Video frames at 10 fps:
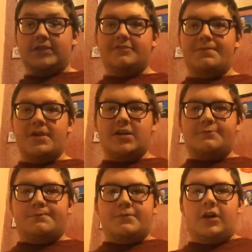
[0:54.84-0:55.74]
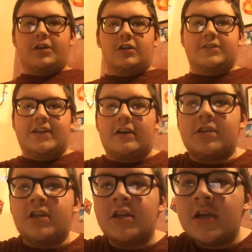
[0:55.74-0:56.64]
Spurs got knocked
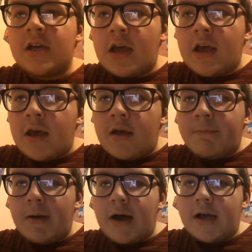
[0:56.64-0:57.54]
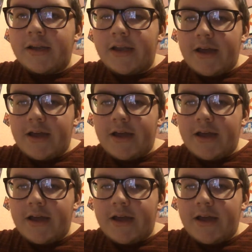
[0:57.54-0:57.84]
out by